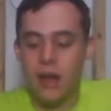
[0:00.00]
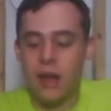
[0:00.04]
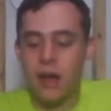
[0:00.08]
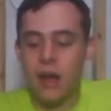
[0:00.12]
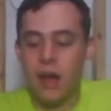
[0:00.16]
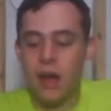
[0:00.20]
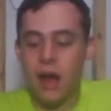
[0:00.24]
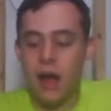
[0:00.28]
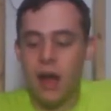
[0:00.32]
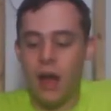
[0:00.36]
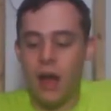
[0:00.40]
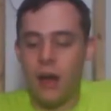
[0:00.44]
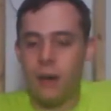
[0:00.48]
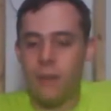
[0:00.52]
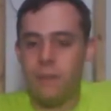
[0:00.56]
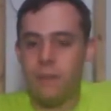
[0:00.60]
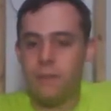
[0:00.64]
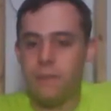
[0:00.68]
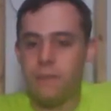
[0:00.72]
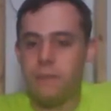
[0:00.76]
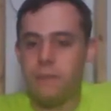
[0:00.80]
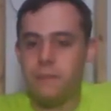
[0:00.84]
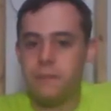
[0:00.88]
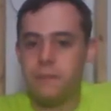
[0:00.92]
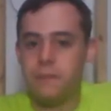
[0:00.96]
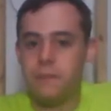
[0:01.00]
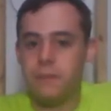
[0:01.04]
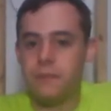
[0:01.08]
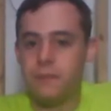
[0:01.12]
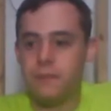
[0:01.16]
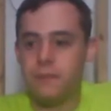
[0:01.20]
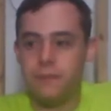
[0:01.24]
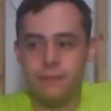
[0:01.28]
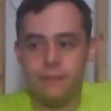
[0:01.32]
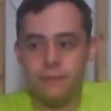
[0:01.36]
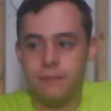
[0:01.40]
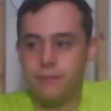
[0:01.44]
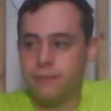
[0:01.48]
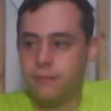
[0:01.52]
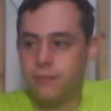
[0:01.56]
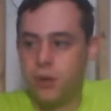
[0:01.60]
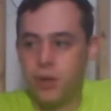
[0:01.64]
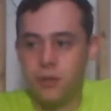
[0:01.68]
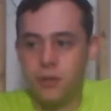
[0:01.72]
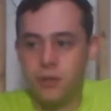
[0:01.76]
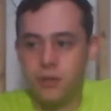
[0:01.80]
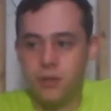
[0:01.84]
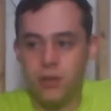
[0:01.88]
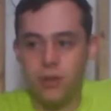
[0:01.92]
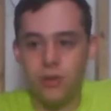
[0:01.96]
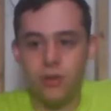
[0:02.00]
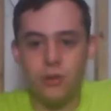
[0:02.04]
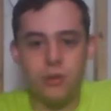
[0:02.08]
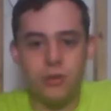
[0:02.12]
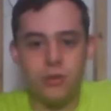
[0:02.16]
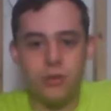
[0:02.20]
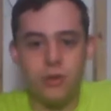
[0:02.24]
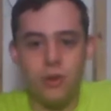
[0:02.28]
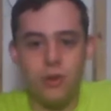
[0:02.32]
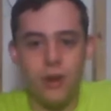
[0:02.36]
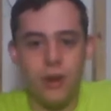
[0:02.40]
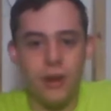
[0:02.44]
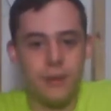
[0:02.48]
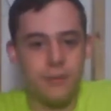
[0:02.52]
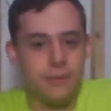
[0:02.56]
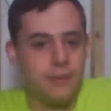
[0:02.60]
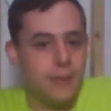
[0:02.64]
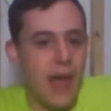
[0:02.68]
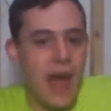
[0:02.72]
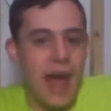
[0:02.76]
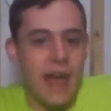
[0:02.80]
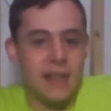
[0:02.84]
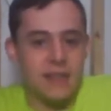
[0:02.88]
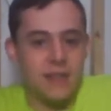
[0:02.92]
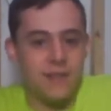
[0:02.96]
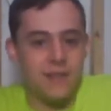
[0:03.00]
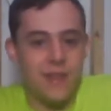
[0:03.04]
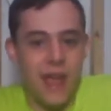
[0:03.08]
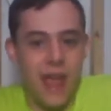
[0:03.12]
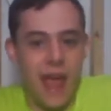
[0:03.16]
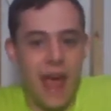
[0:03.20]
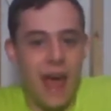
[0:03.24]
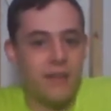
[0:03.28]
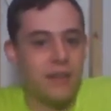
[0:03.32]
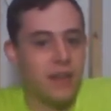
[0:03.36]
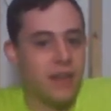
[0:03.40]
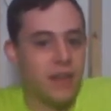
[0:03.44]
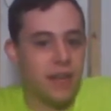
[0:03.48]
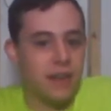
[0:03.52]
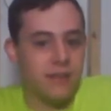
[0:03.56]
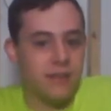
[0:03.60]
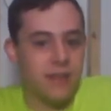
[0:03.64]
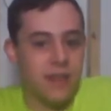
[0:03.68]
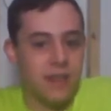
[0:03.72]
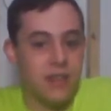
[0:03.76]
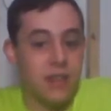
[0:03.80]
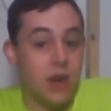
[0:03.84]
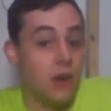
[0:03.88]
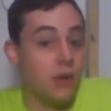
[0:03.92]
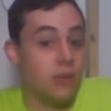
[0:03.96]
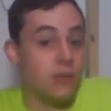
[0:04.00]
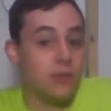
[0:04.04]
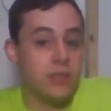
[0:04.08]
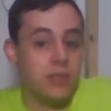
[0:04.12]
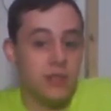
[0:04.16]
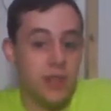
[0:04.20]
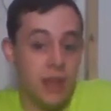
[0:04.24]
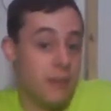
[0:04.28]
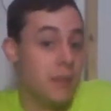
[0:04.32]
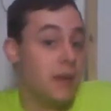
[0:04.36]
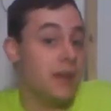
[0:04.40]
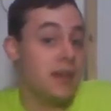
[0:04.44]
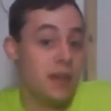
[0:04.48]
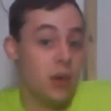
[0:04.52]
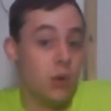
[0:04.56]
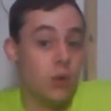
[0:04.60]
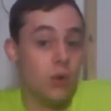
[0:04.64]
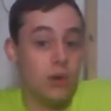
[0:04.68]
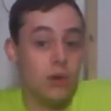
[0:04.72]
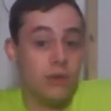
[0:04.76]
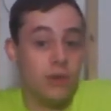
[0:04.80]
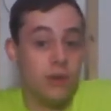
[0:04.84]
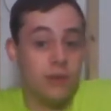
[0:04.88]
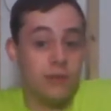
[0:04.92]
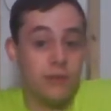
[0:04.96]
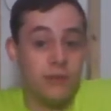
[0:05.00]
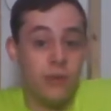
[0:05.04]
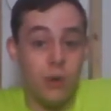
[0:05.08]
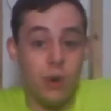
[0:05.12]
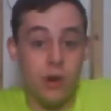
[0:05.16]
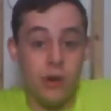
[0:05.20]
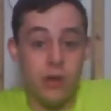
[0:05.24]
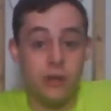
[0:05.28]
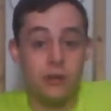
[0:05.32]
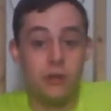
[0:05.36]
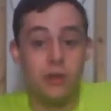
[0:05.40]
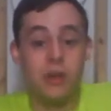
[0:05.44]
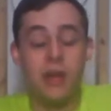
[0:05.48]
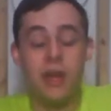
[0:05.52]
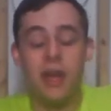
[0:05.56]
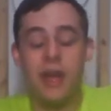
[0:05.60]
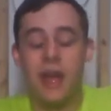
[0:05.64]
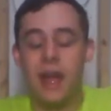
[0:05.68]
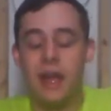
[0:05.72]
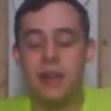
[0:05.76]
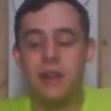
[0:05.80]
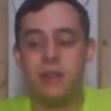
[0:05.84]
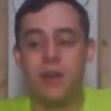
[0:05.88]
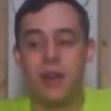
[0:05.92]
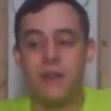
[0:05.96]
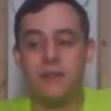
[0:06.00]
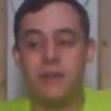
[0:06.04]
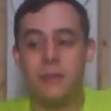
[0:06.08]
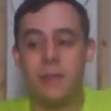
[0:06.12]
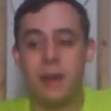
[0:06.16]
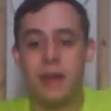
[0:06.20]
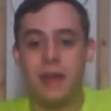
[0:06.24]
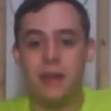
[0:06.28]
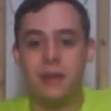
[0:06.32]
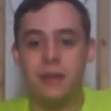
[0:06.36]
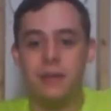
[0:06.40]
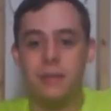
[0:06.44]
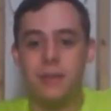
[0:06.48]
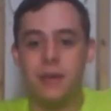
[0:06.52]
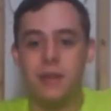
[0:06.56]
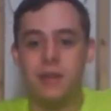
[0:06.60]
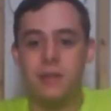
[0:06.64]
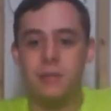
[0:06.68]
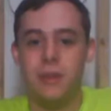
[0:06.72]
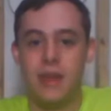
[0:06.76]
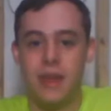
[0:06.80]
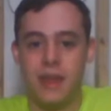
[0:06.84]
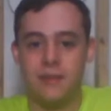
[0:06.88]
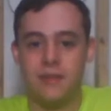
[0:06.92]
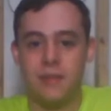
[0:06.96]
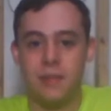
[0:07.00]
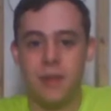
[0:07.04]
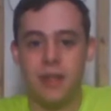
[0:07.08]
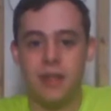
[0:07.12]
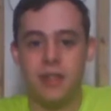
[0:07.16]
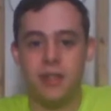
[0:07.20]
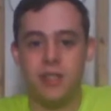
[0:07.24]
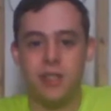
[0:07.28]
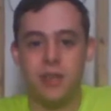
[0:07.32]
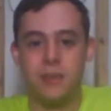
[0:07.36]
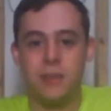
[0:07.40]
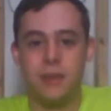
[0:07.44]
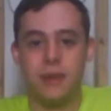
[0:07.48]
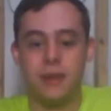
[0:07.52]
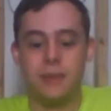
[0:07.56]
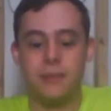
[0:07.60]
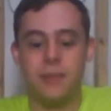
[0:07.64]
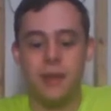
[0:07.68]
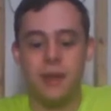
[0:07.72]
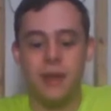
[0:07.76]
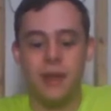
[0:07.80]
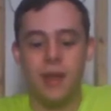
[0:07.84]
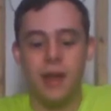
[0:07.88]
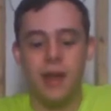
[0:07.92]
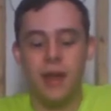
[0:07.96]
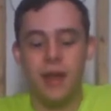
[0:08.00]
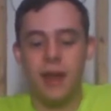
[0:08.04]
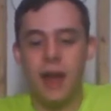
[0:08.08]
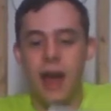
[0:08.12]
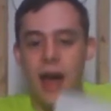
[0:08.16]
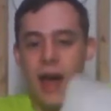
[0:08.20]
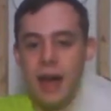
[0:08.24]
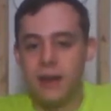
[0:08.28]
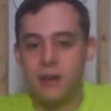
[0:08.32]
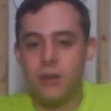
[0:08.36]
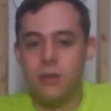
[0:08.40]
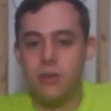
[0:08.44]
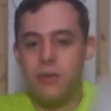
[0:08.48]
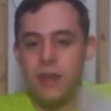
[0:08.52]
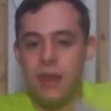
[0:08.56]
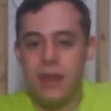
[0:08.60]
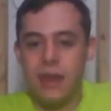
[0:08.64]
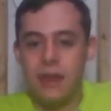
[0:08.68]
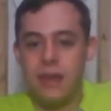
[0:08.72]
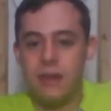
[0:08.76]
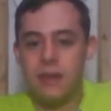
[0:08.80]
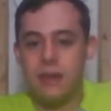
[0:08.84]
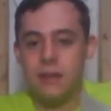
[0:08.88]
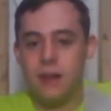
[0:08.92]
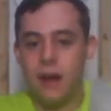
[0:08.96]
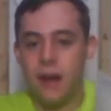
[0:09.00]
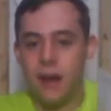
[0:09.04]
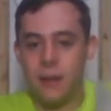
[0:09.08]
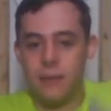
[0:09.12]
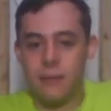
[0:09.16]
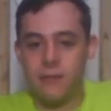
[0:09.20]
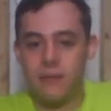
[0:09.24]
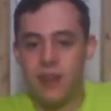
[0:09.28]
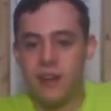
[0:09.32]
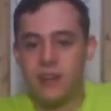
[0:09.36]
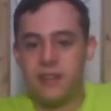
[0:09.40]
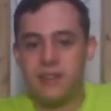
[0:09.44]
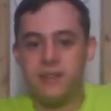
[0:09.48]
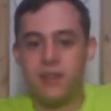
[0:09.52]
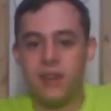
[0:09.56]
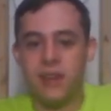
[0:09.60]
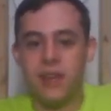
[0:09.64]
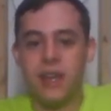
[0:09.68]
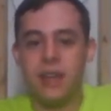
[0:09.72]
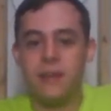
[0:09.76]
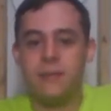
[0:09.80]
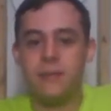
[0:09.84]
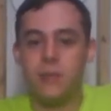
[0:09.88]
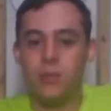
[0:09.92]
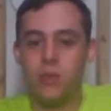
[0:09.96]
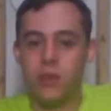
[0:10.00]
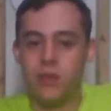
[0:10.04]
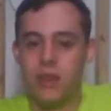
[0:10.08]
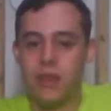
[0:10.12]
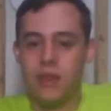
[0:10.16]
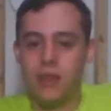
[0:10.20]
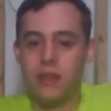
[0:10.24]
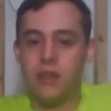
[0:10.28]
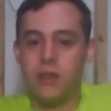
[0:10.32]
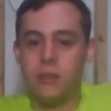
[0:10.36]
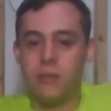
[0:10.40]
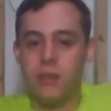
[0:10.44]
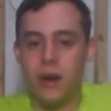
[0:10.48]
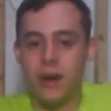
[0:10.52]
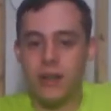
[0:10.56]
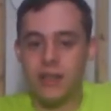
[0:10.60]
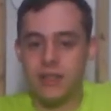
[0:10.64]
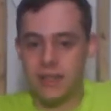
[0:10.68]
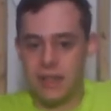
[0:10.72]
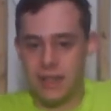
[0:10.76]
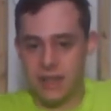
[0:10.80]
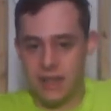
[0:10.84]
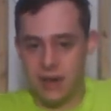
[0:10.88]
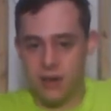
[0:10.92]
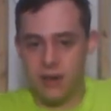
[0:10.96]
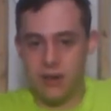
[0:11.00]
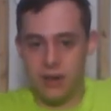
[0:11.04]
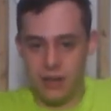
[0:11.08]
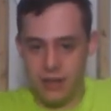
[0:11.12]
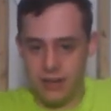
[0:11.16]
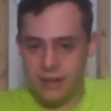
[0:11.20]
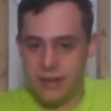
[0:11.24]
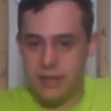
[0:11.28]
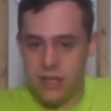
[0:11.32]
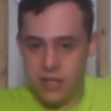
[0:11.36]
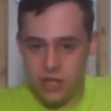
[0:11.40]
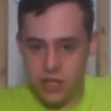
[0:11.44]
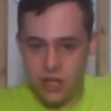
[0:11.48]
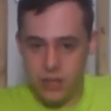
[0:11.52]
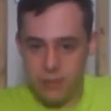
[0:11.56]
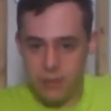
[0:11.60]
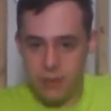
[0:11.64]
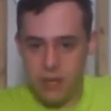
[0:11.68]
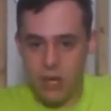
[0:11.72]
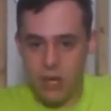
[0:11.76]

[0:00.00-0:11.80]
Pretty much go to a store, ask if they have it. If they don't, they might order it for you, and you'll have to pay, but you may have to pay the shipping. I know they, Fantasy Flight Game, within their price, there is the shipping